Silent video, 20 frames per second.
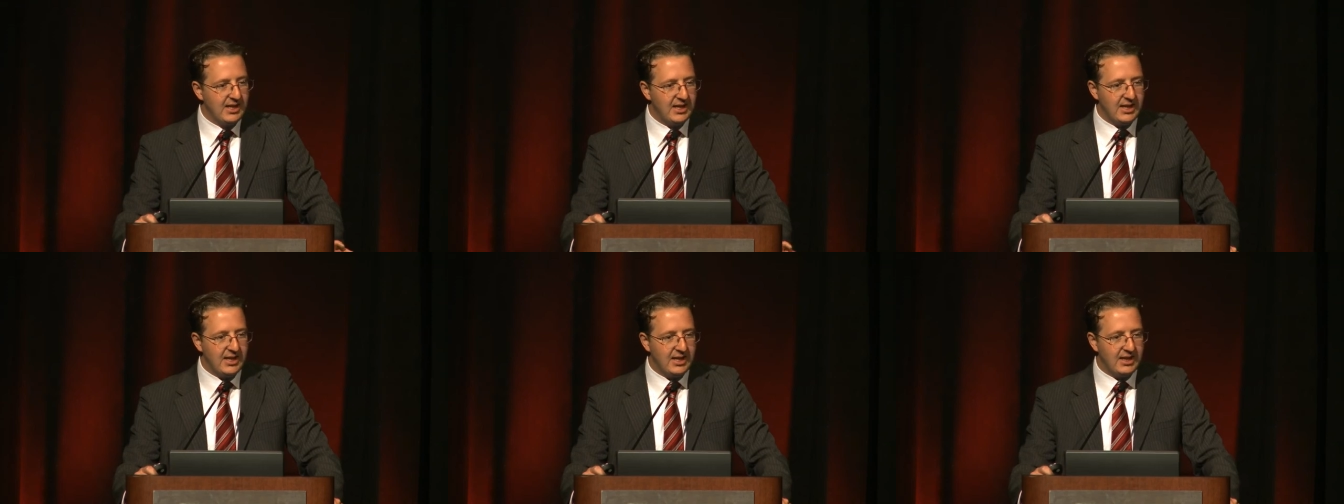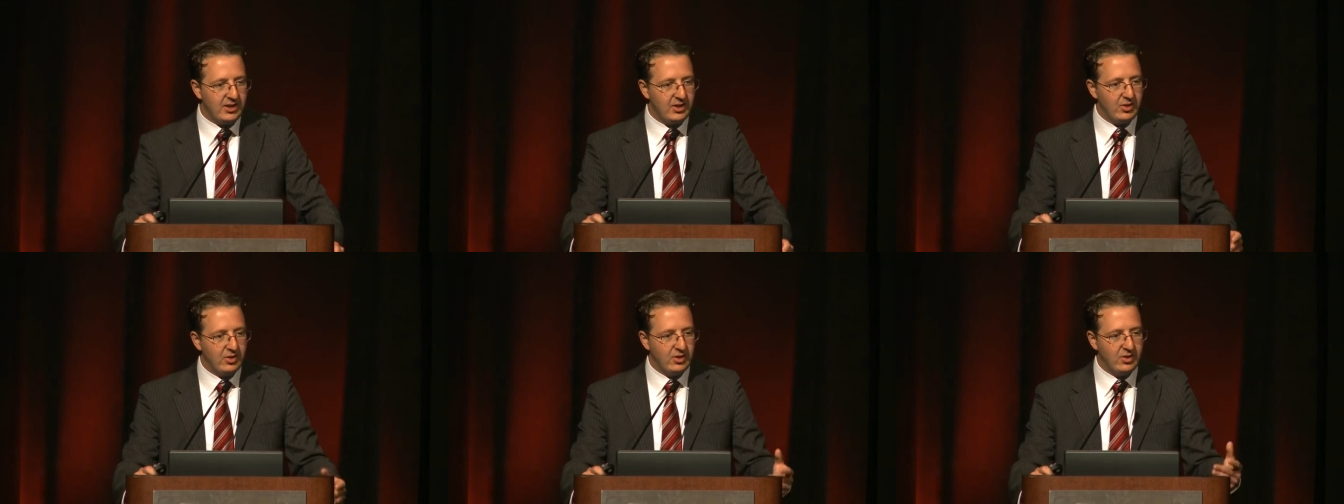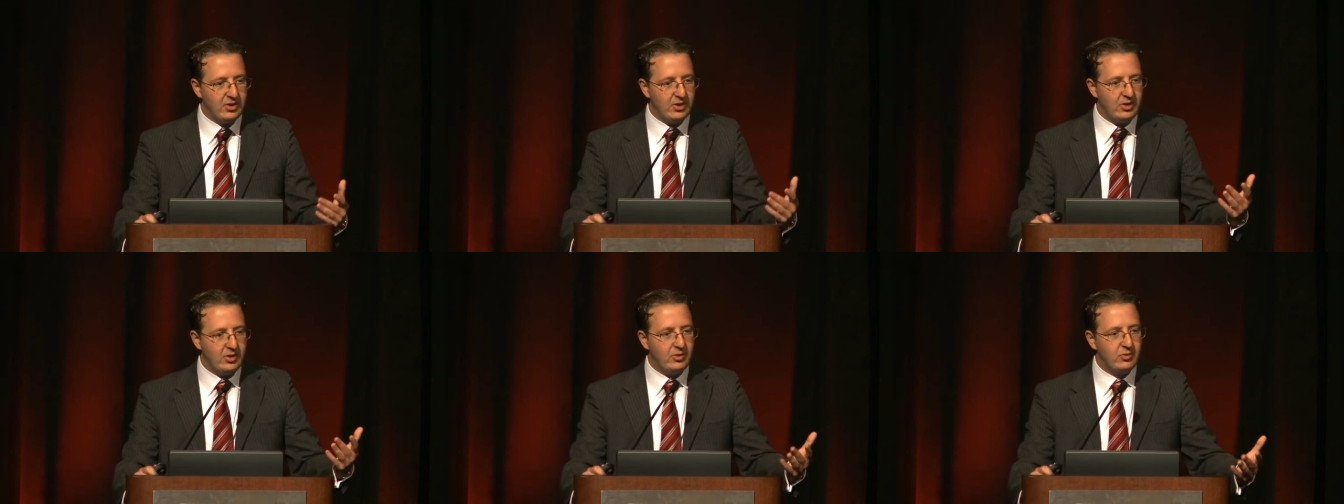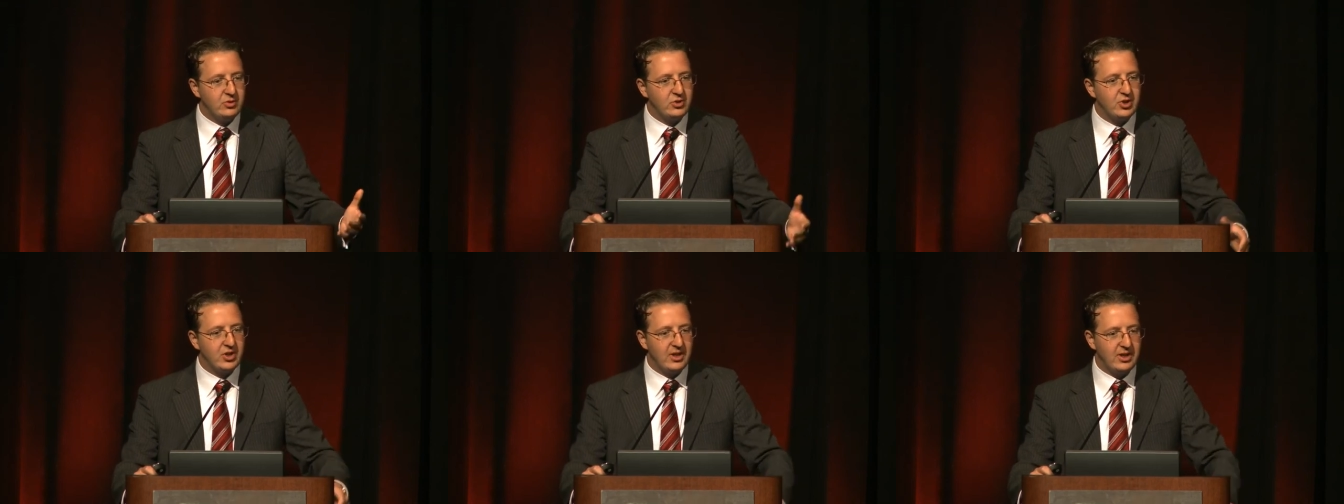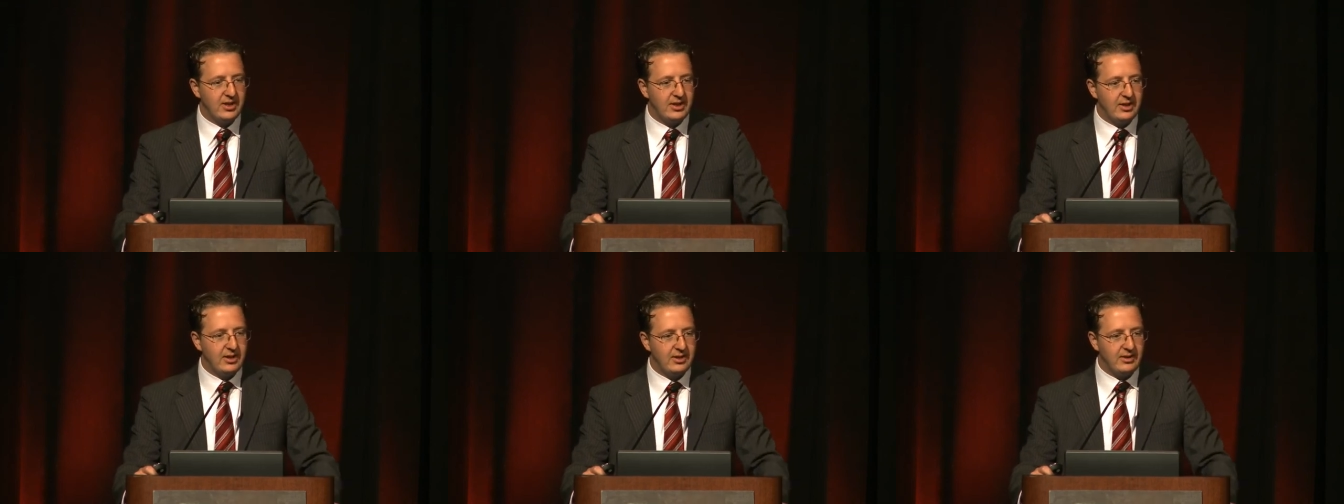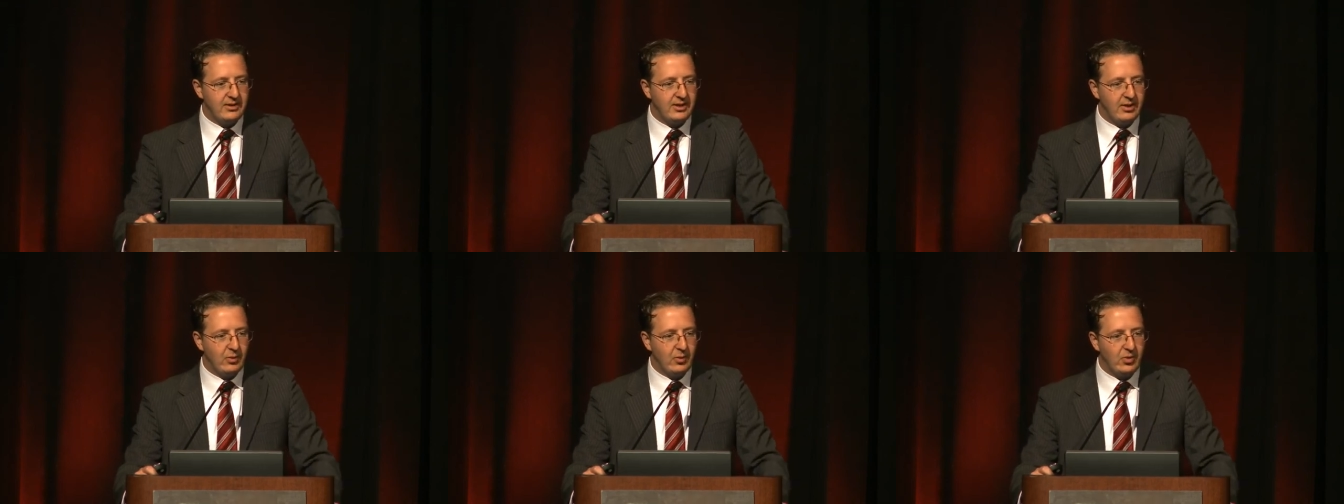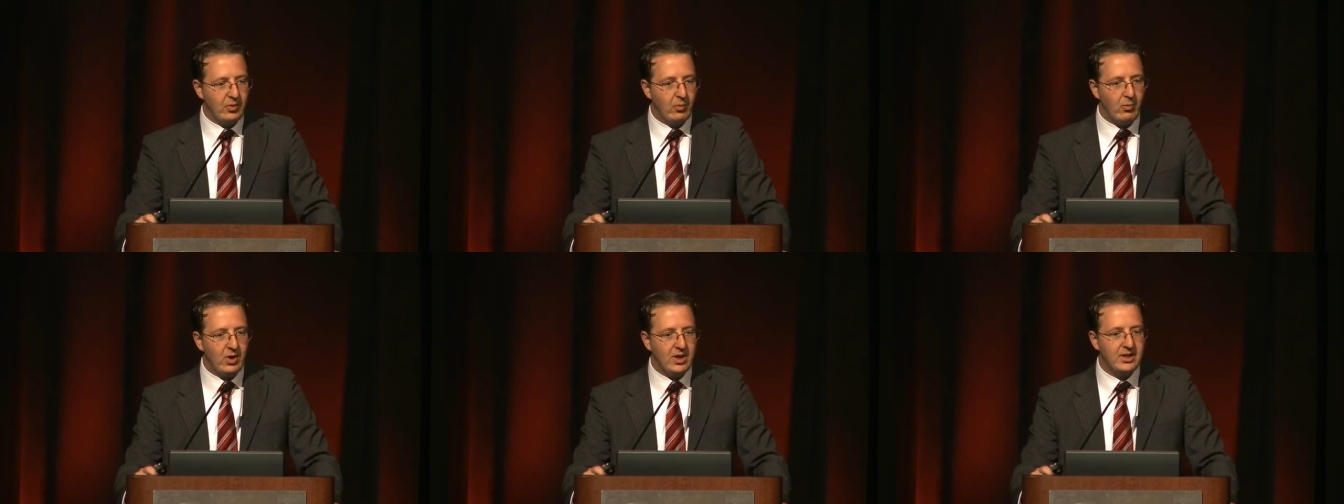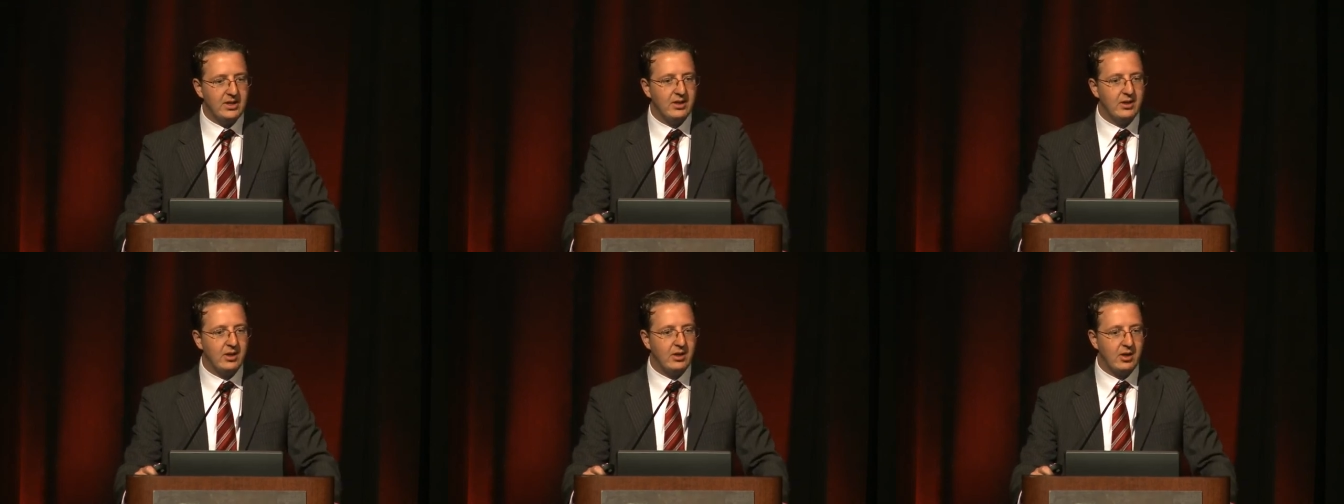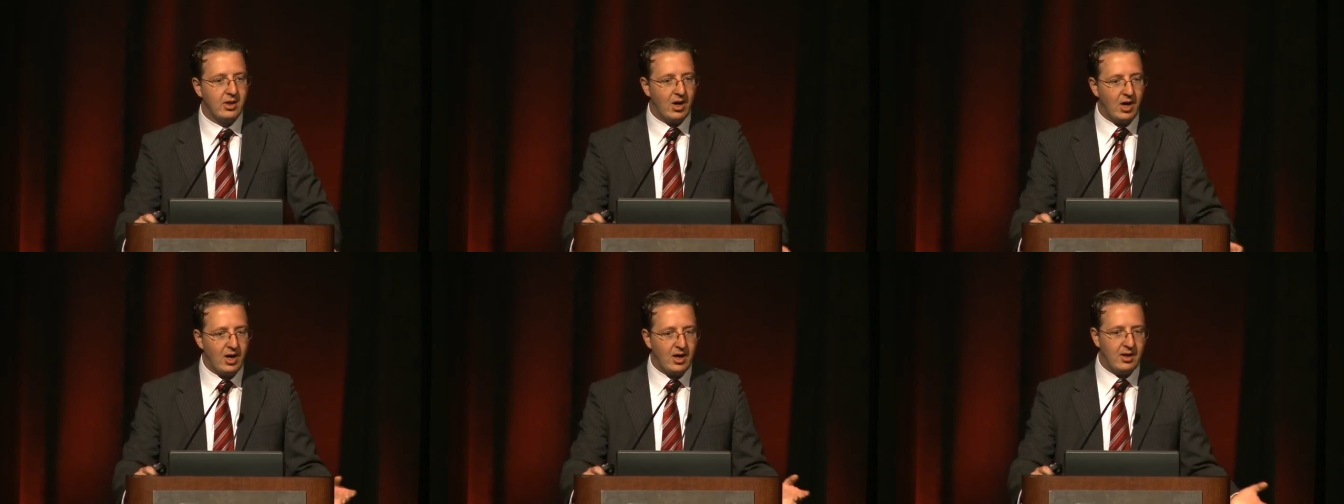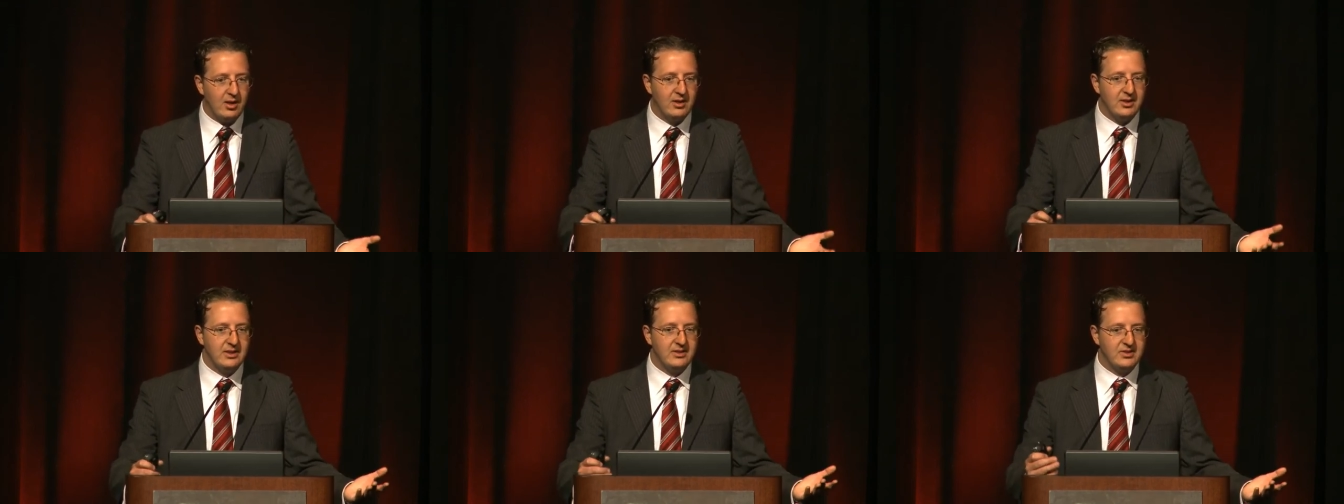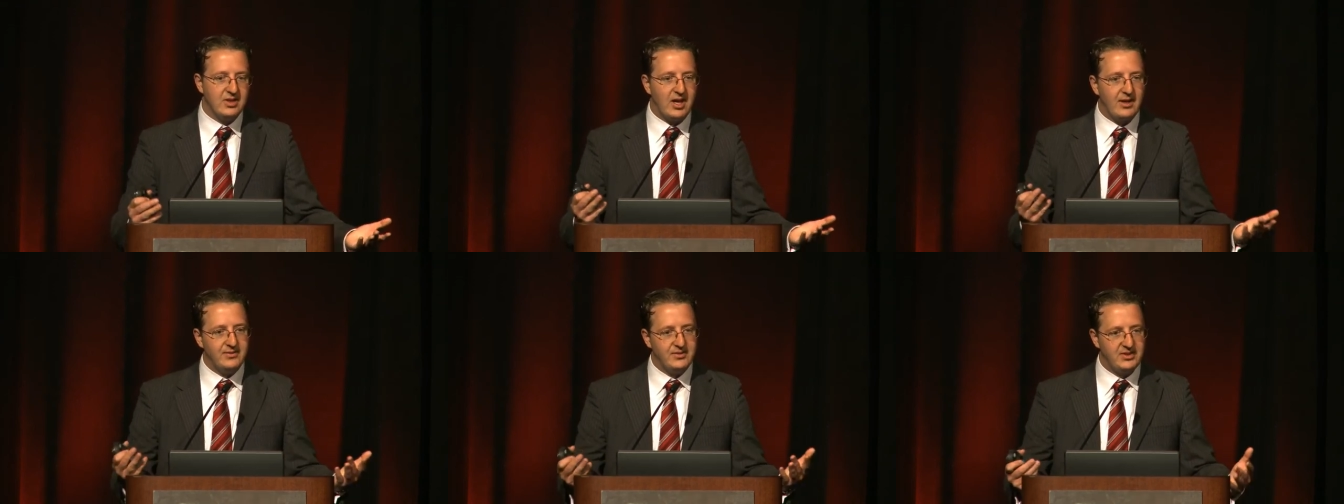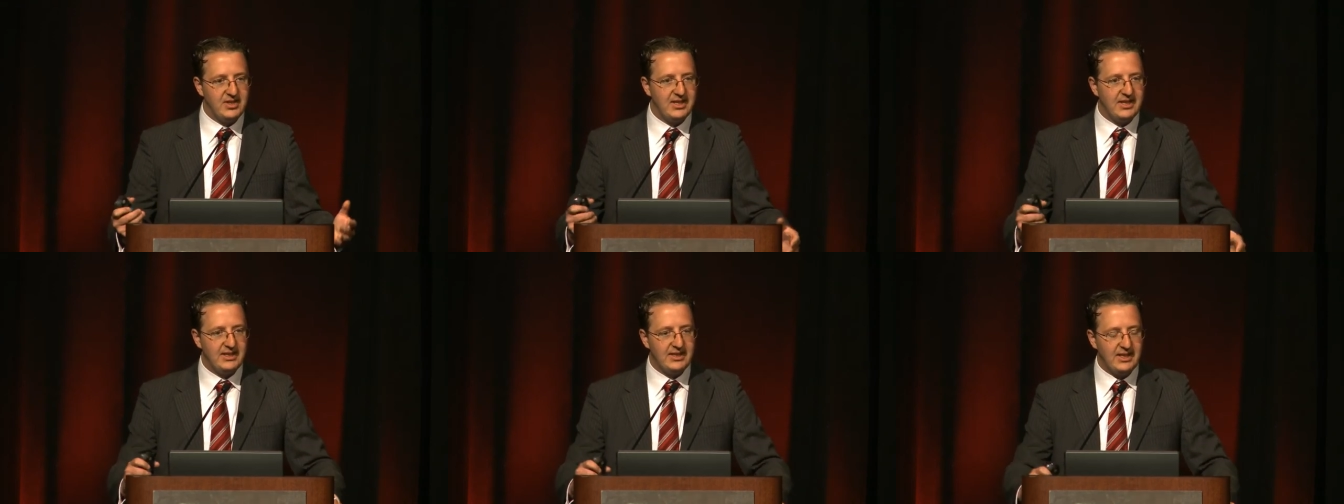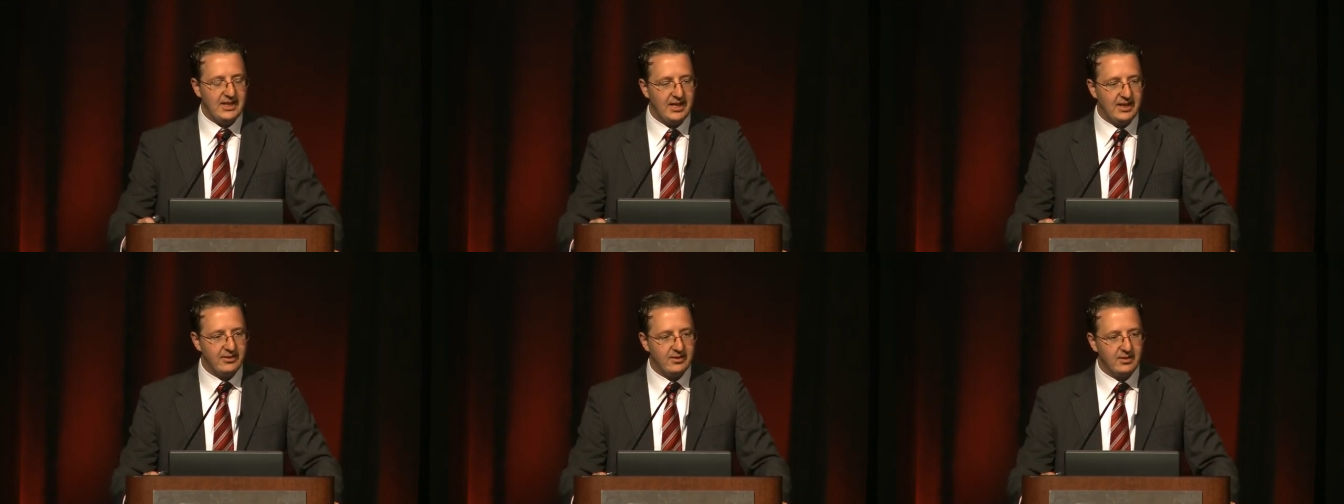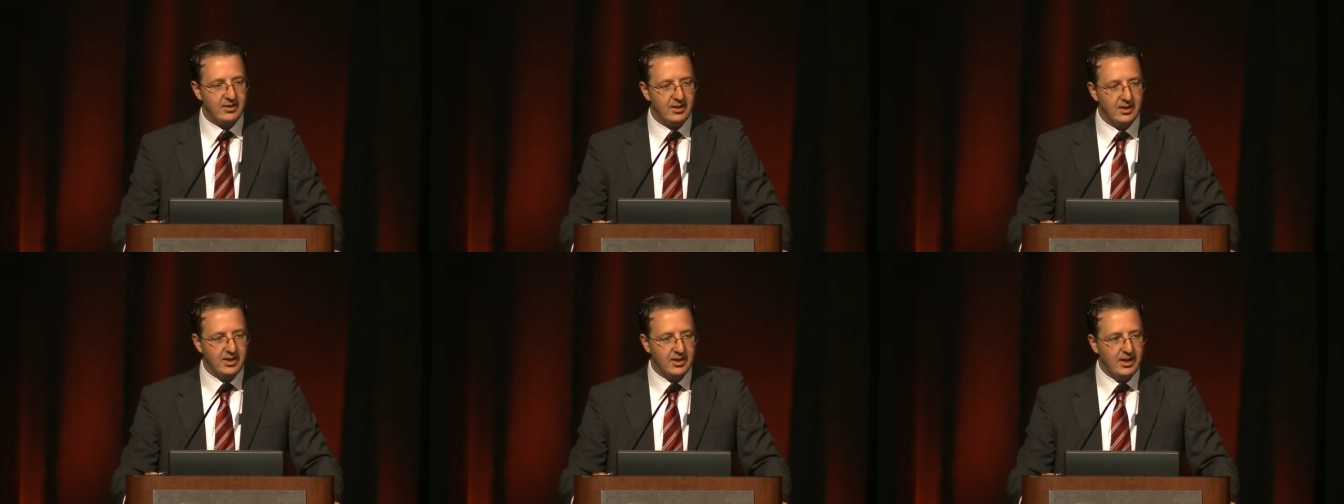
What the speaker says: The one call is offsetting the other.